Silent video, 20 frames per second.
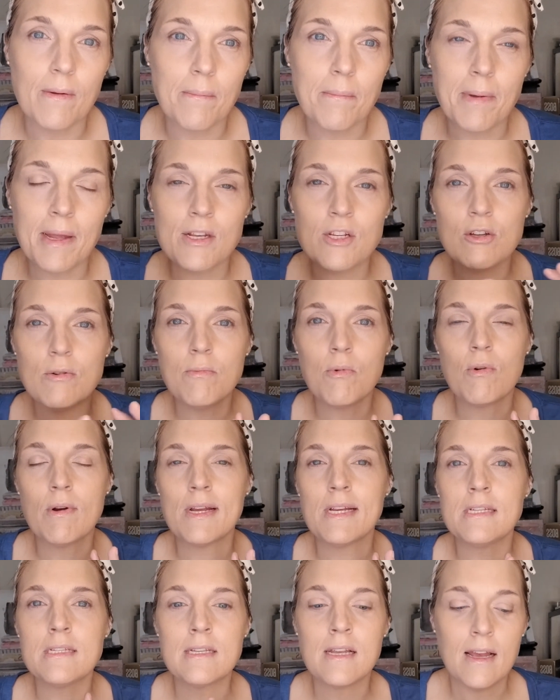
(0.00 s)
My 2
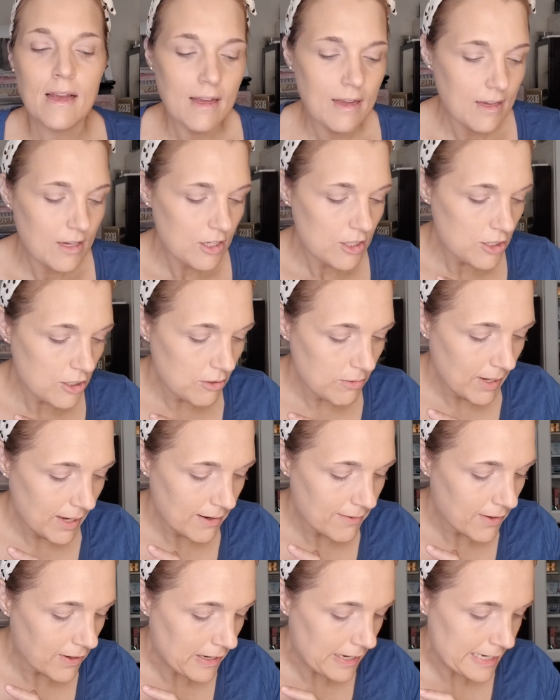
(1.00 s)
boys do have
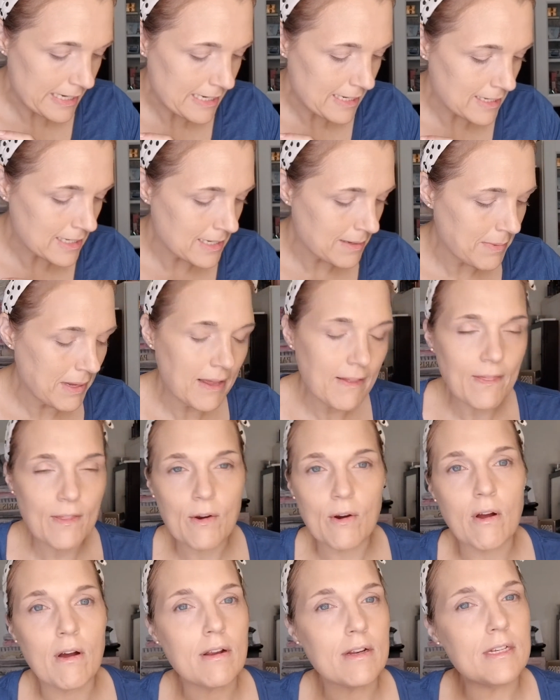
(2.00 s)
autism, and their
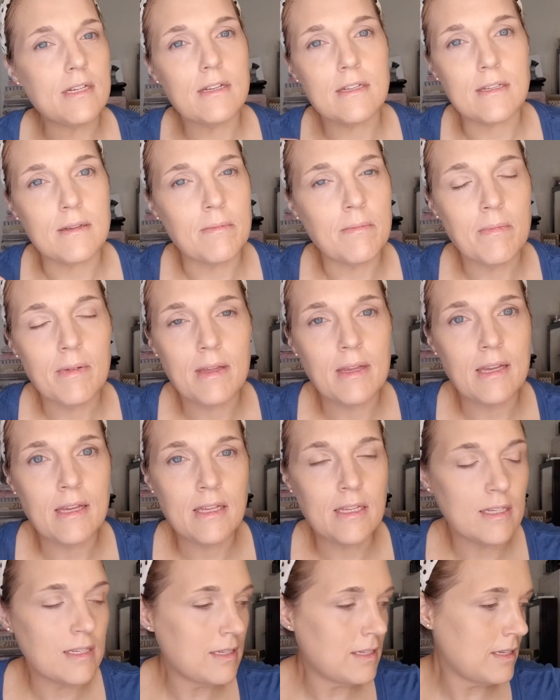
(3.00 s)
autism
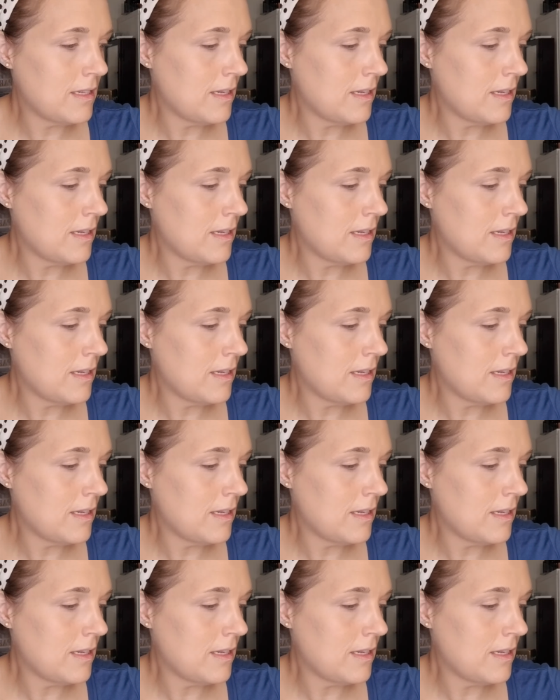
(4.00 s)
is